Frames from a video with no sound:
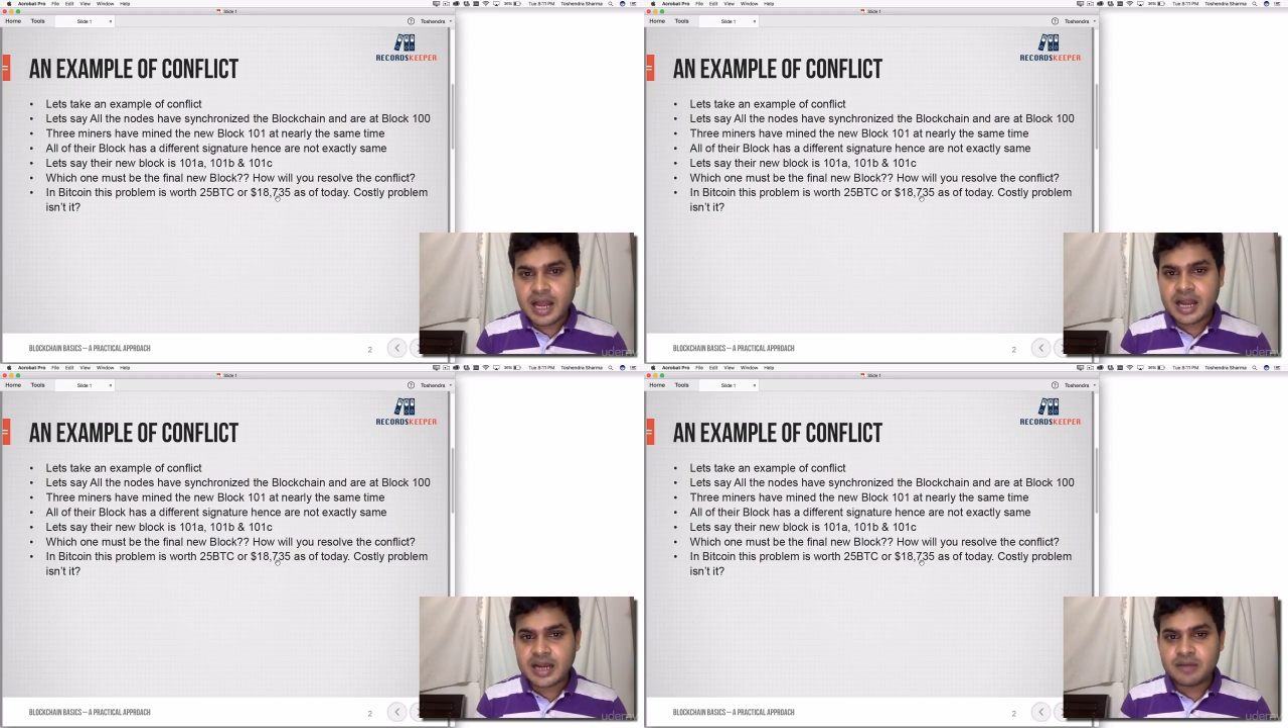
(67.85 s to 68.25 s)

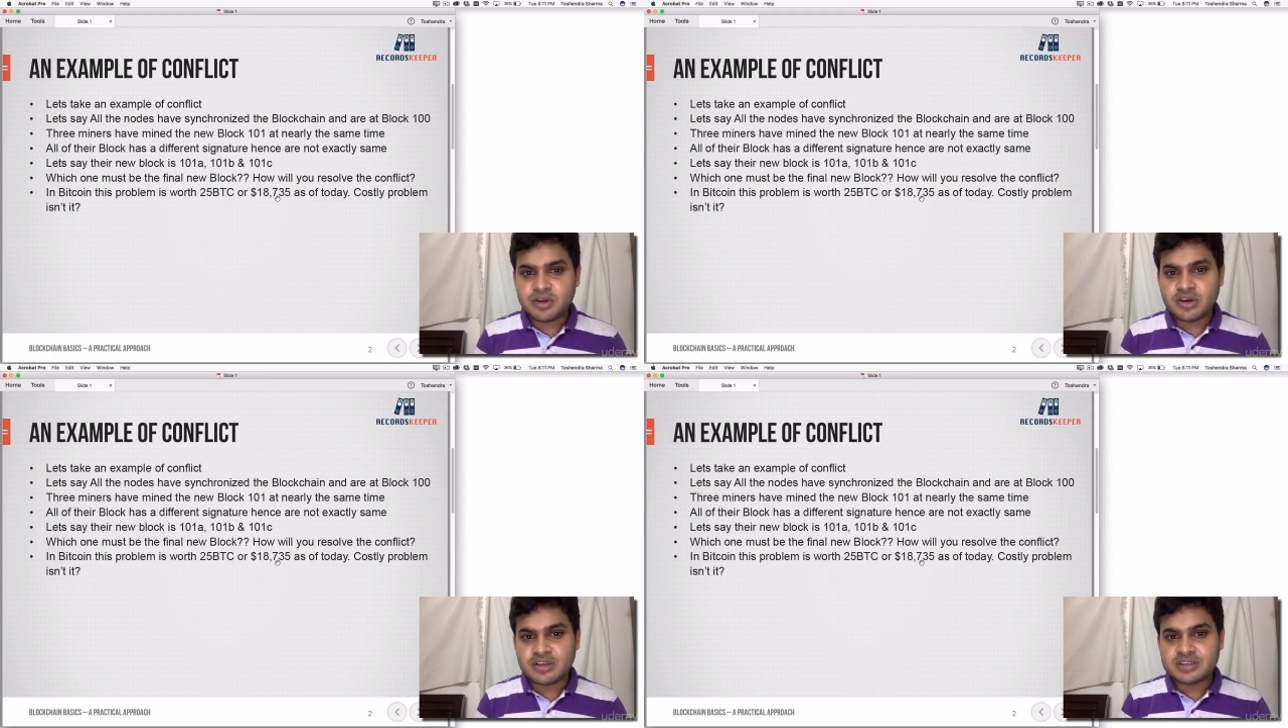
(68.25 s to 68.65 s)
And
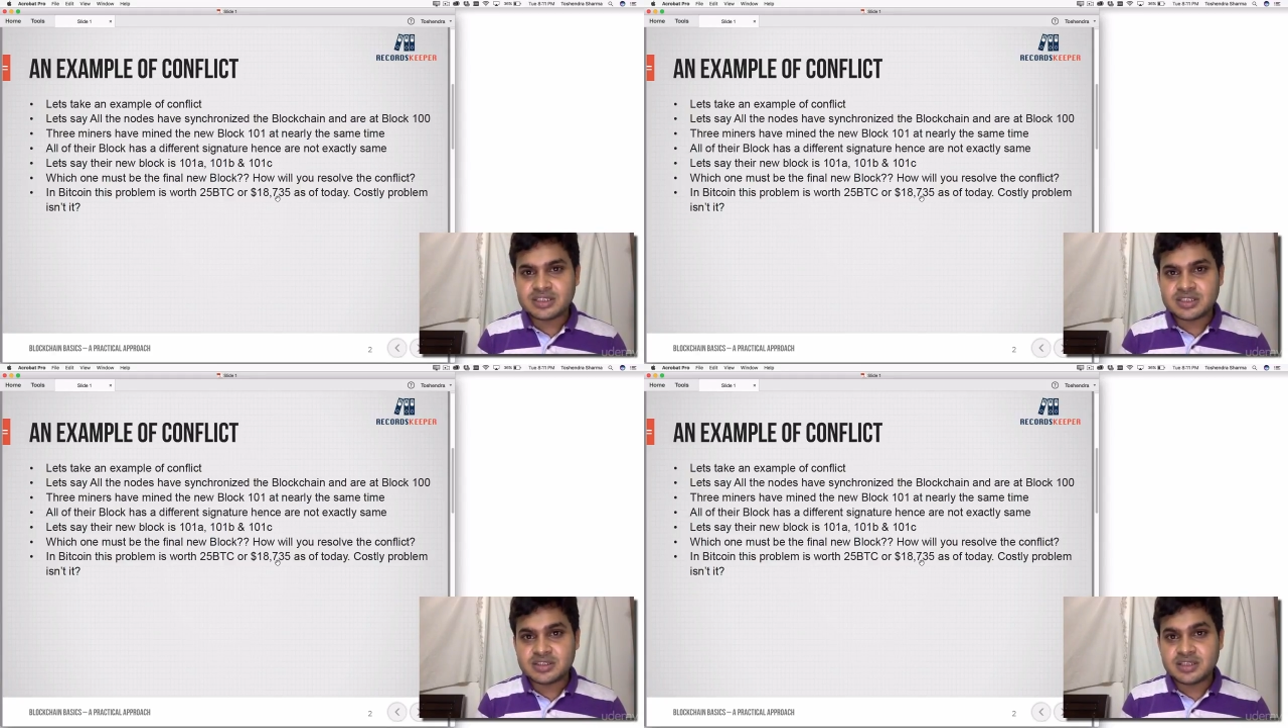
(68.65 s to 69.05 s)
because
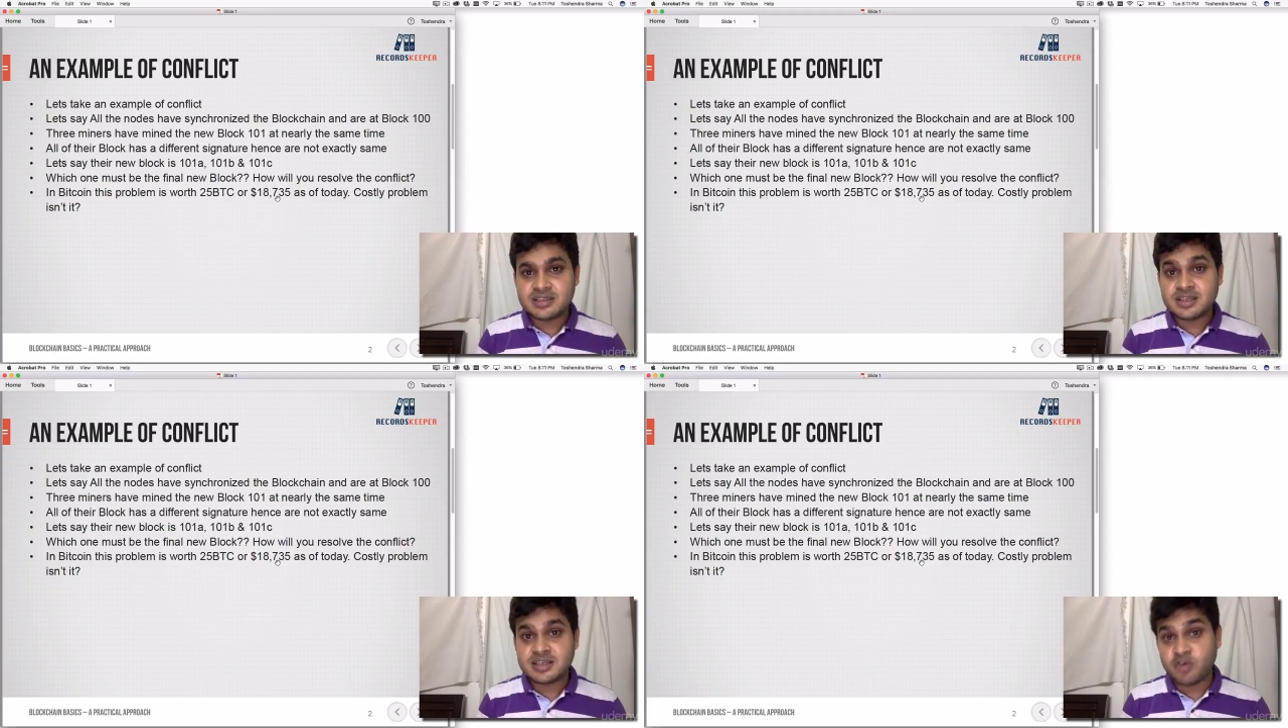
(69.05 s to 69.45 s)
since there
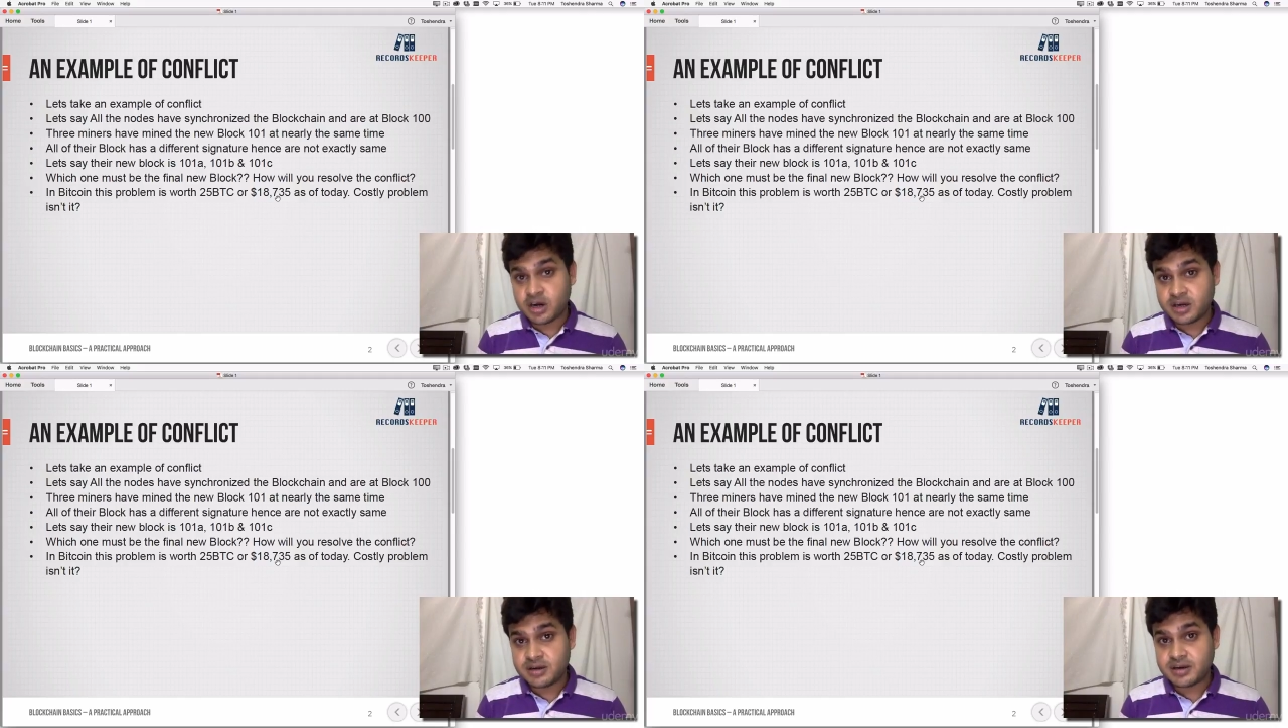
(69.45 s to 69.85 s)
is a
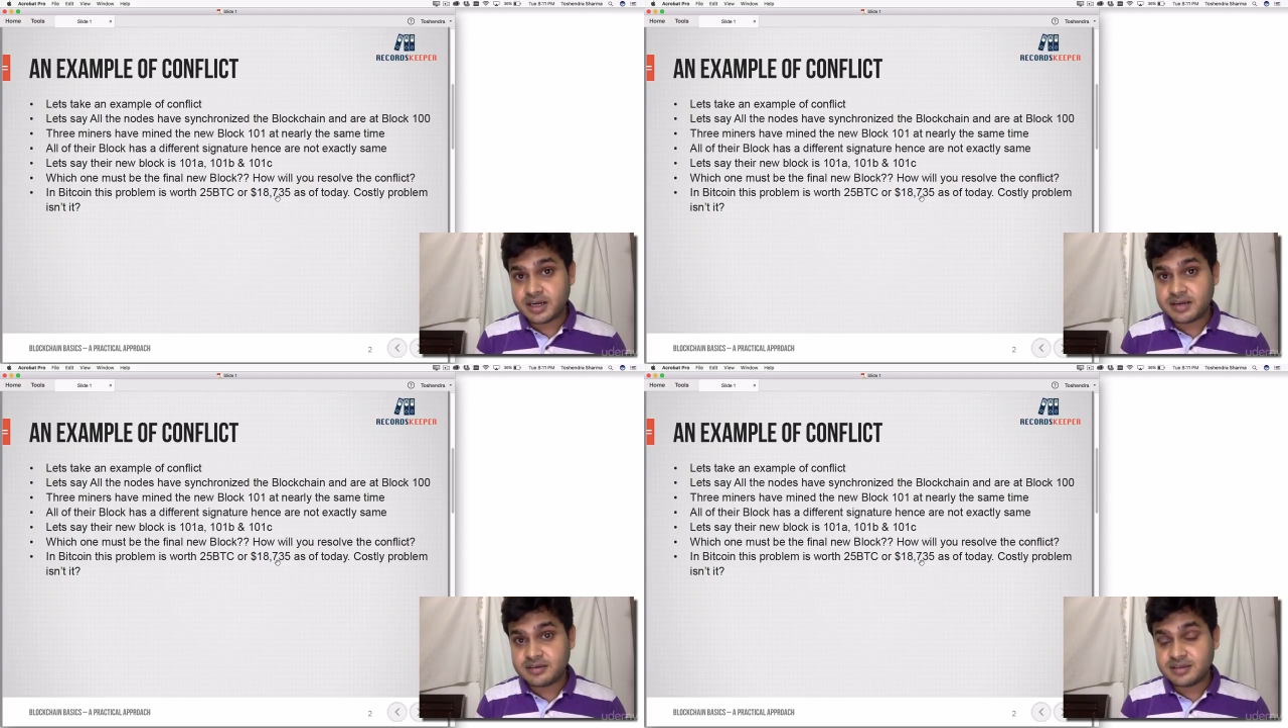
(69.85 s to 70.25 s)
reward,
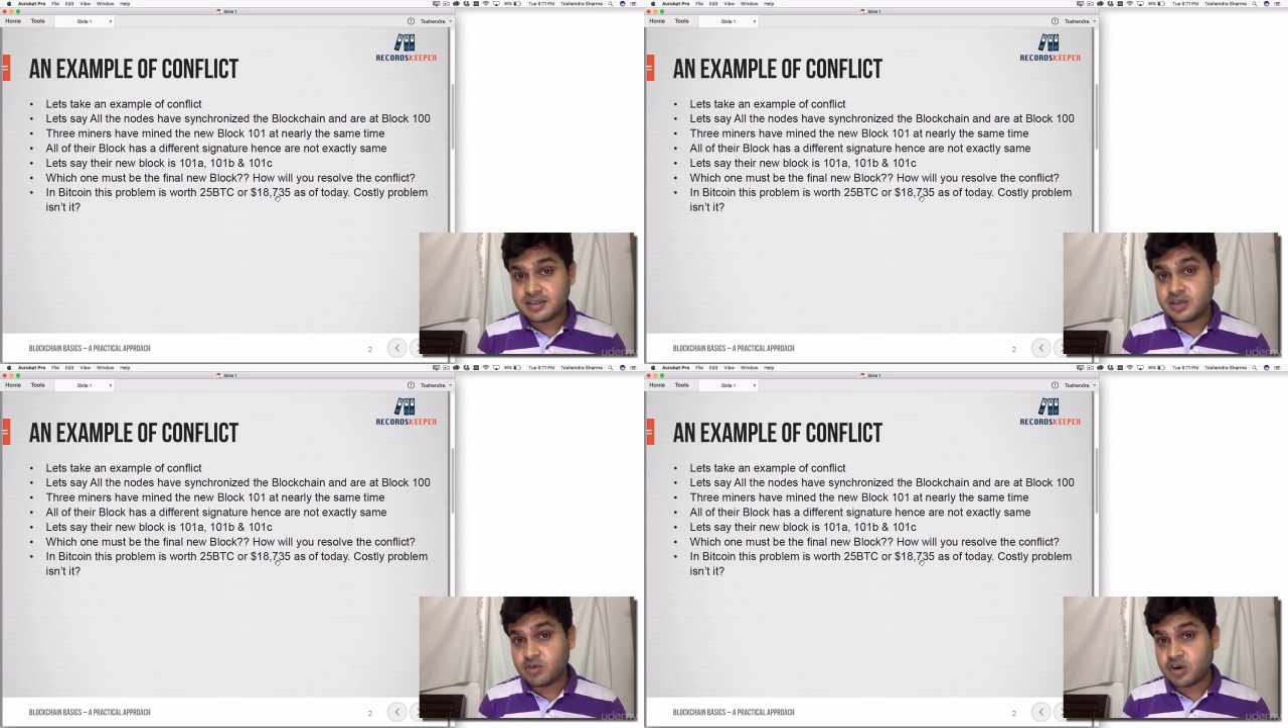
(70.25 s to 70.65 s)
right, there
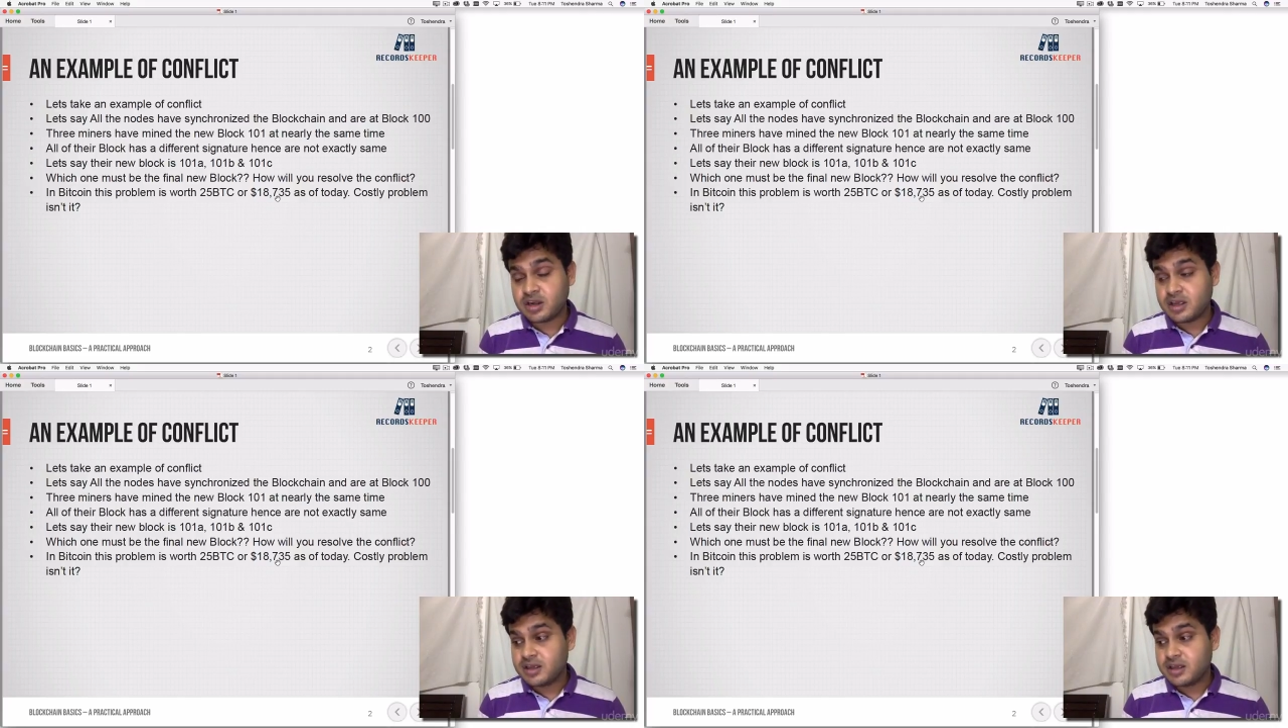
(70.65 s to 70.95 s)
is a reward,